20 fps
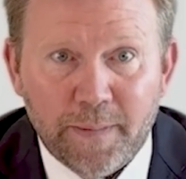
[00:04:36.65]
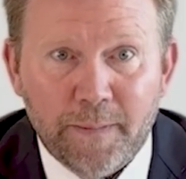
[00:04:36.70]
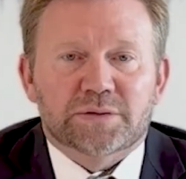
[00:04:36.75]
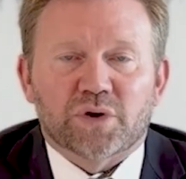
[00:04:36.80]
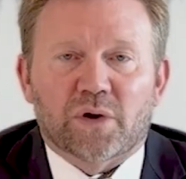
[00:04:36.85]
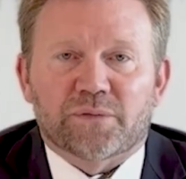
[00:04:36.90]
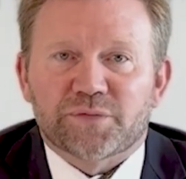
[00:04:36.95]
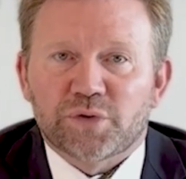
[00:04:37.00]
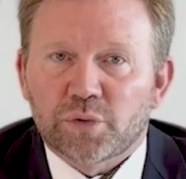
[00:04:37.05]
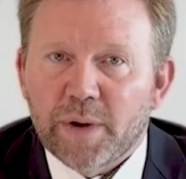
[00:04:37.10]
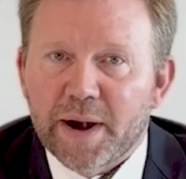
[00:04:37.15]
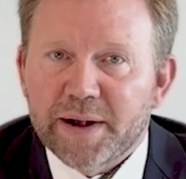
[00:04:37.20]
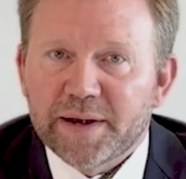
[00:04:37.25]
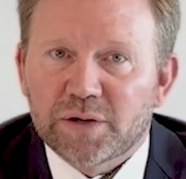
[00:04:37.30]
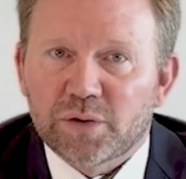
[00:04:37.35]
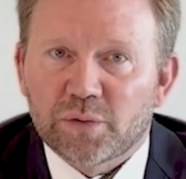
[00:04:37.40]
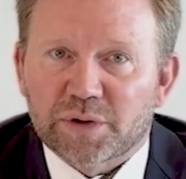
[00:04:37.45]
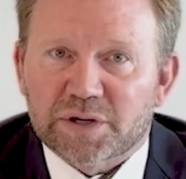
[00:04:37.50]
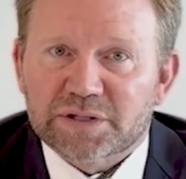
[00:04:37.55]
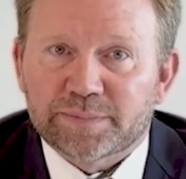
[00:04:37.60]
So if you're ready
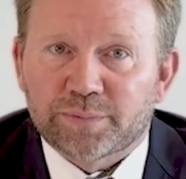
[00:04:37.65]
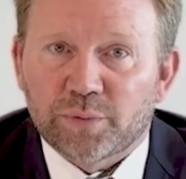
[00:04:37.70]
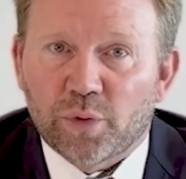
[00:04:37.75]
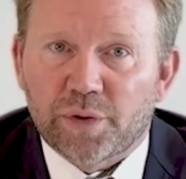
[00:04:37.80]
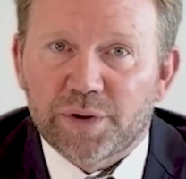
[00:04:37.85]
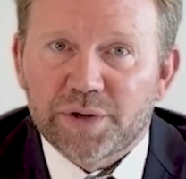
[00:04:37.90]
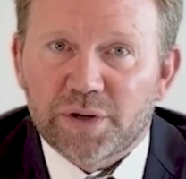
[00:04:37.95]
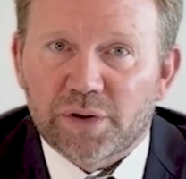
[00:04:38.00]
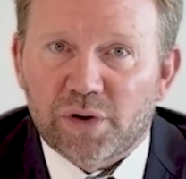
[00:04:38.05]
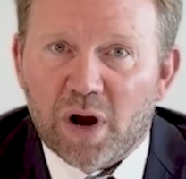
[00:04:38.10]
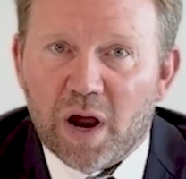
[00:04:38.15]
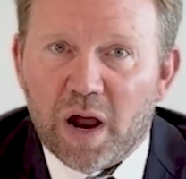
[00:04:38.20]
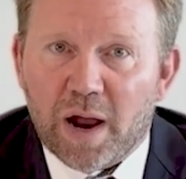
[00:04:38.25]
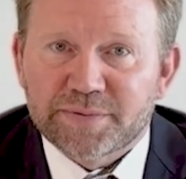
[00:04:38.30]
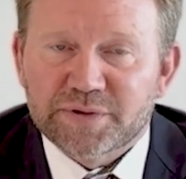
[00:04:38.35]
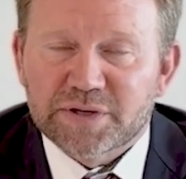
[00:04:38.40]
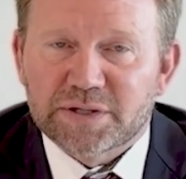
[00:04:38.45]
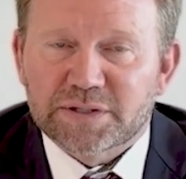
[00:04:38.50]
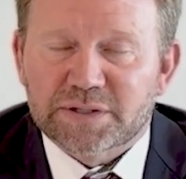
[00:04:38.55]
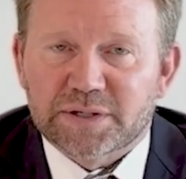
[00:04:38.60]
to explore your
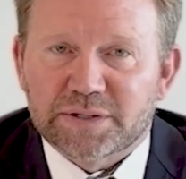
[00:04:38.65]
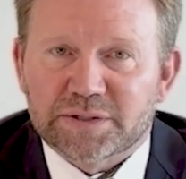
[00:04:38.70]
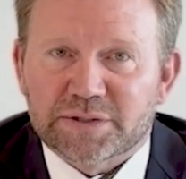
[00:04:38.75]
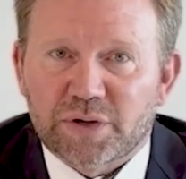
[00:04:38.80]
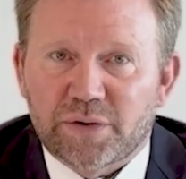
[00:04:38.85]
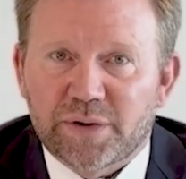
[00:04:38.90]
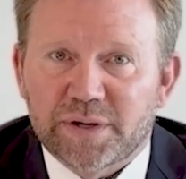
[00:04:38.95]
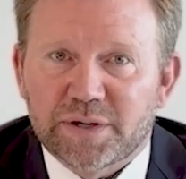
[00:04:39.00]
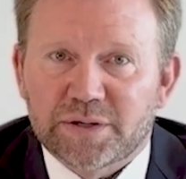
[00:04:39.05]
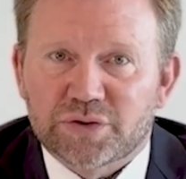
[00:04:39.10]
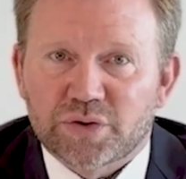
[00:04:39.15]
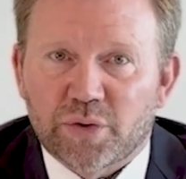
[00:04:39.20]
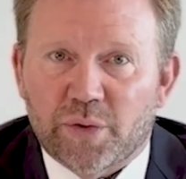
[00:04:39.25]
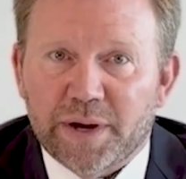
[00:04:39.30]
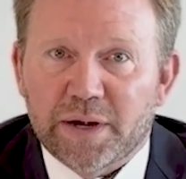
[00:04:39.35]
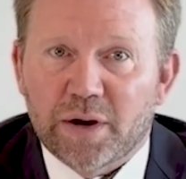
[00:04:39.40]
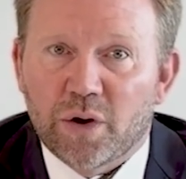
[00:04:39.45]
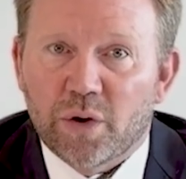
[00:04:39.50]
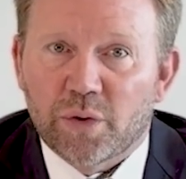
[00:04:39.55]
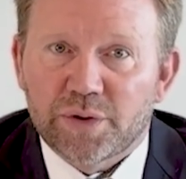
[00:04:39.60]
options concerning
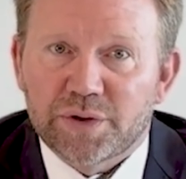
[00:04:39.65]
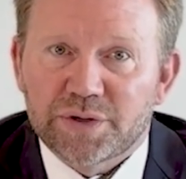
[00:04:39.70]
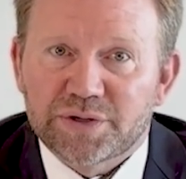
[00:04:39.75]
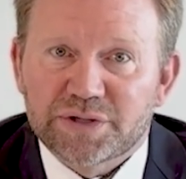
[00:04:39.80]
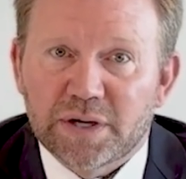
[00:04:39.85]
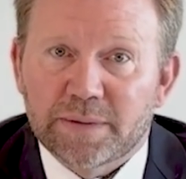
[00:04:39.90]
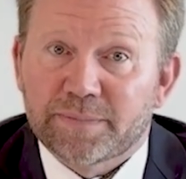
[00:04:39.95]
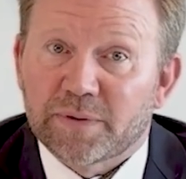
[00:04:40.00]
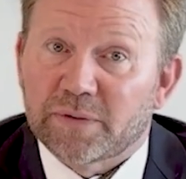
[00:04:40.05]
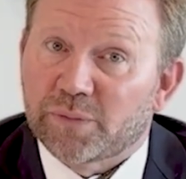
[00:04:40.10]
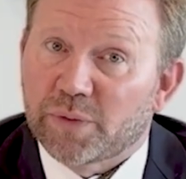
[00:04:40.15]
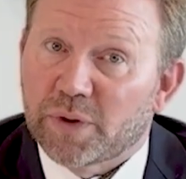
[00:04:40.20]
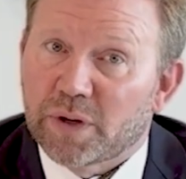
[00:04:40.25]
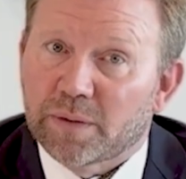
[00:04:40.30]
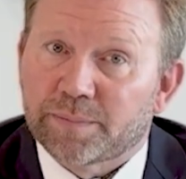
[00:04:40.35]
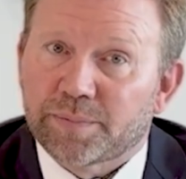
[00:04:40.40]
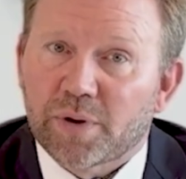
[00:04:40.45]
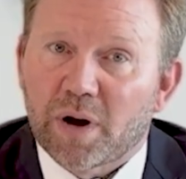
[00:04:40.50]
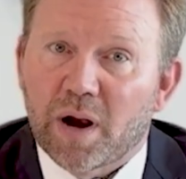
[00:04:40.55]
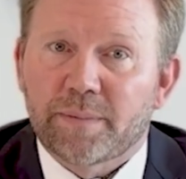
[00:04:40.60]
joint ownership of real
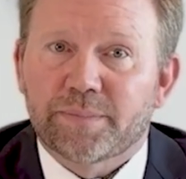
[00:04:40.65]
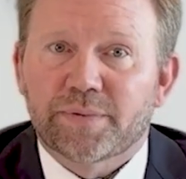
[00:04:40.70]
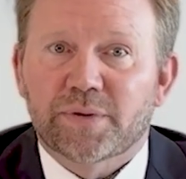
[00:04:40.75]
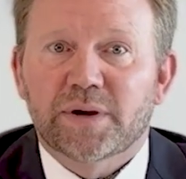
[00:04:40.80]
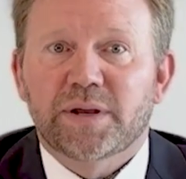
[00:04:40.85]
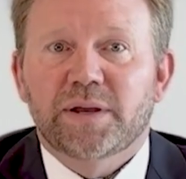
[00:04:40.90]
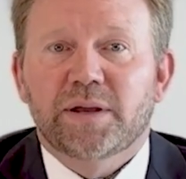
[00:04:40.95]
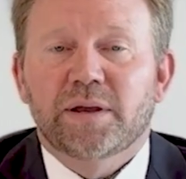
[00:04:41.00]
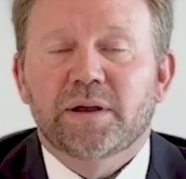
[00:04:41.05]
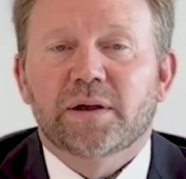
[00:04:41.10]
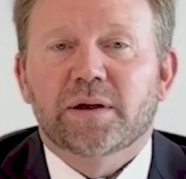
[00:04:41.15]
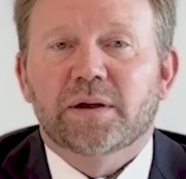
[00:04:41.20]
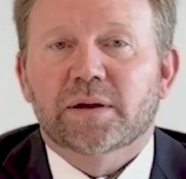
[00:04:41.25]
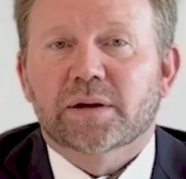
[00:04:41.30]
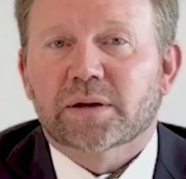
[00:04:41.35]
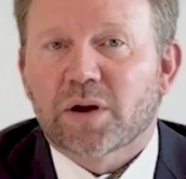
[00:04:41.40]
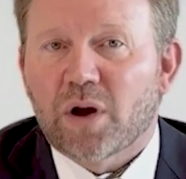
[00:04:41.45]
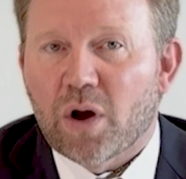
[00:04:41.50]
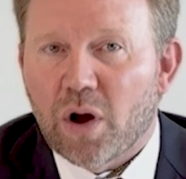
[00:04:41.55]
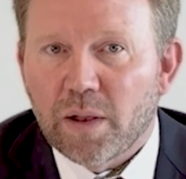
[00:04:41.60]
property,
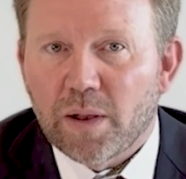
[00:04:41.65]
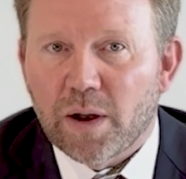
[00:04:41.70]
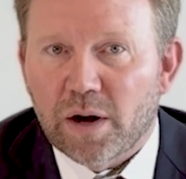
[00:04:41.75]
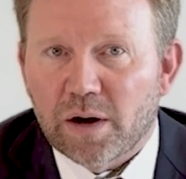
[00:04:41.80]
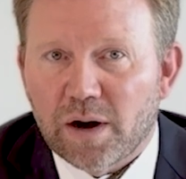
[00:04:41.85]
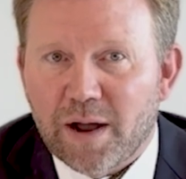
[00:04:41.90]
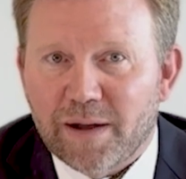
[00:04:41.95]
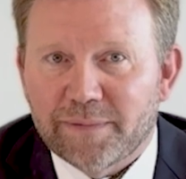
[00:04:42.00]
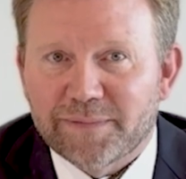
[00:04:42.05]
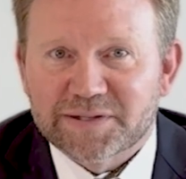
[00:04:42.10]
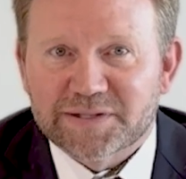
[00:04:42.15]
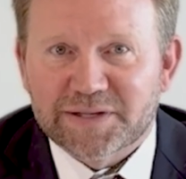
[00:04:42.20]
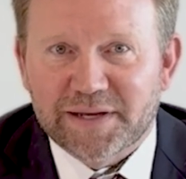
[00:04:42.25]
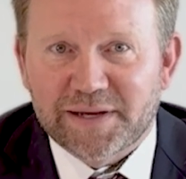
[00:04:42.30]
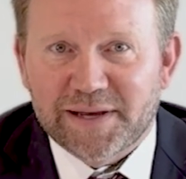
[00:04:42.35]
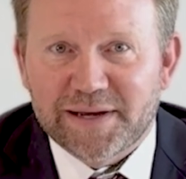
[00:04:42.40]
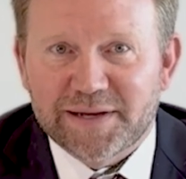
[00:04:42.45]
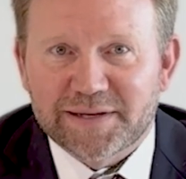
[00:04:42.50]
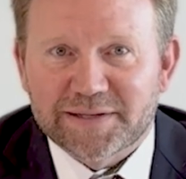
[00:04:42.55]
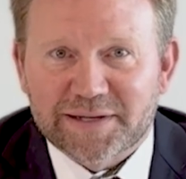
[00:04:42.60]
call our office
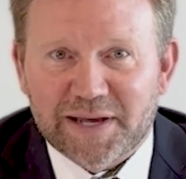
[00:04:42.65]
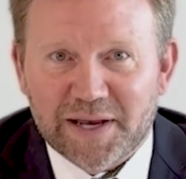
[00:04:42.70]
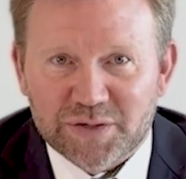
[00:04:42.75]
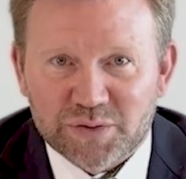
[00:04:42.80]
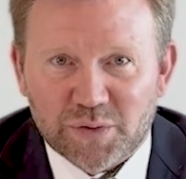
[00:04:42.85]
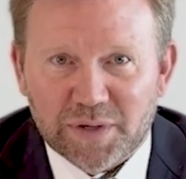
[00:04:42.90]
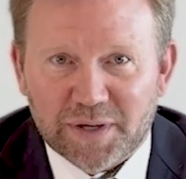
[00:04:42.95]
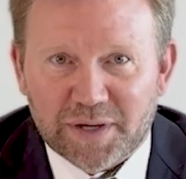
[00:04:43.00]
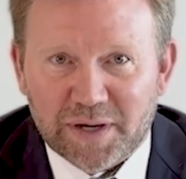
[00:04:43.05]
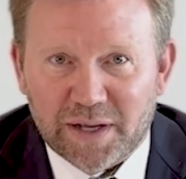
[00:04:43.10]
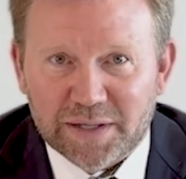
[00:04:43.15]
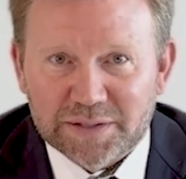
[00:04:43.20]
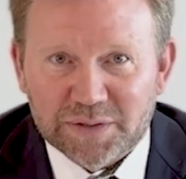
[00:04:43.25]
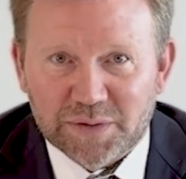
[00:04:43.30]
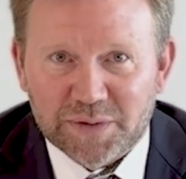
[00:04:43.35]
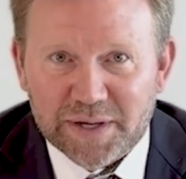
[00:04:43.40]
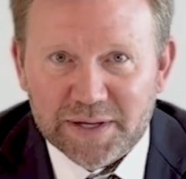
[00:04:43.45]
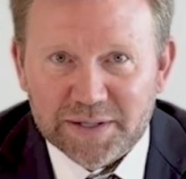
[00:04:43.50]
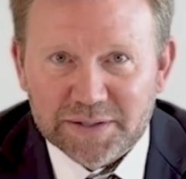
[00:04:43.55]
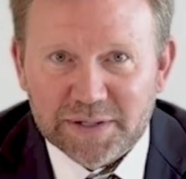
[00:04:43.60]
today to schedule a
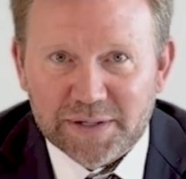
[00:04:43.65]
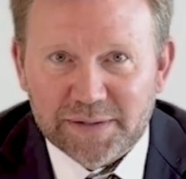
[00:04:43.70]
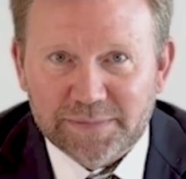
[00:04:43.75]
consultation.